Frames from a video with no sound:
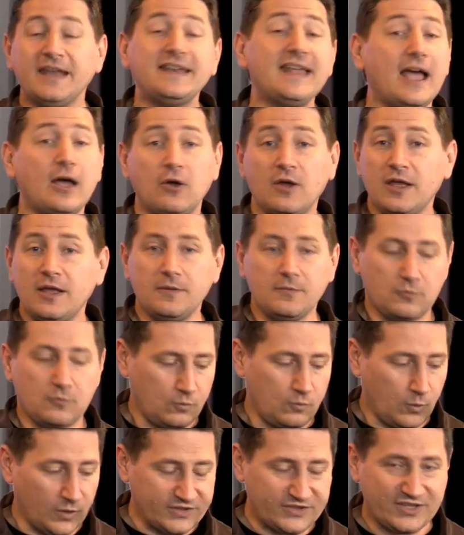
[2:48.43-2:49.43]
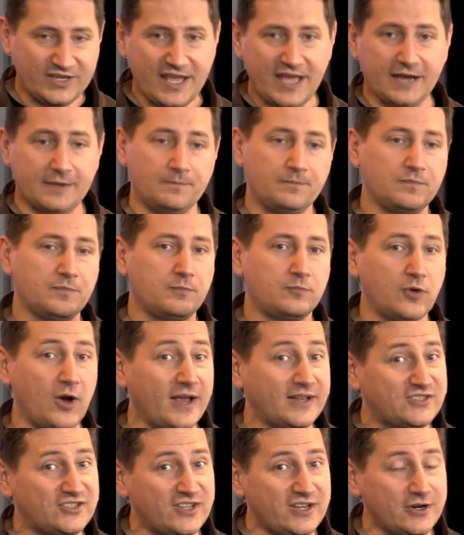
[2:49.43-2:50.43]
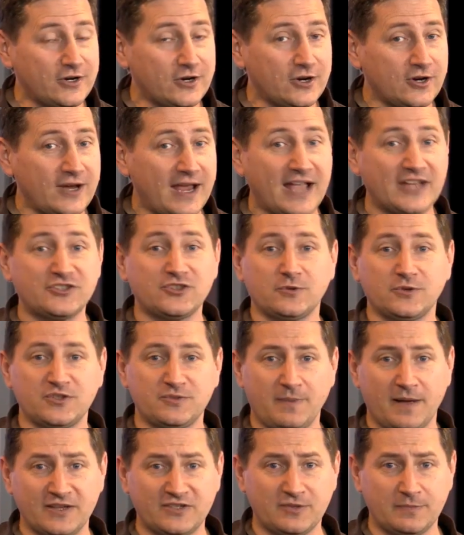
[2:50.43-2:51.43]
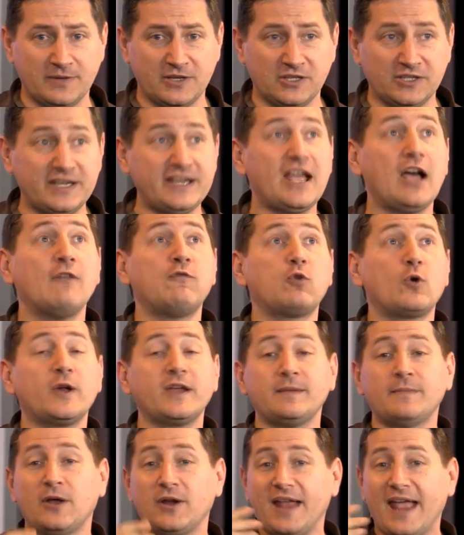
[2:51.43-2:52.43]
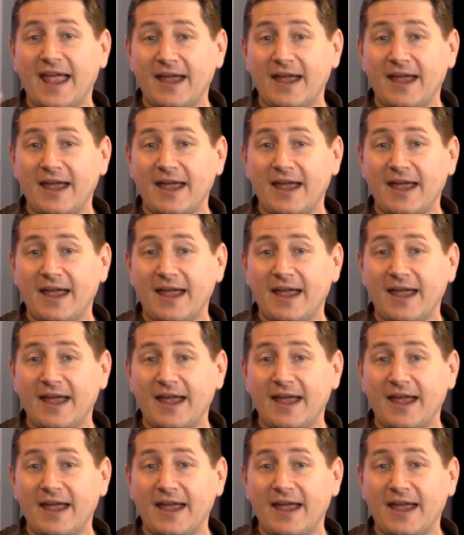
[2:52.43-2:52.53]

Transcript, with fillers: Now, once again, Bryan Singer has the responsibility of worrying about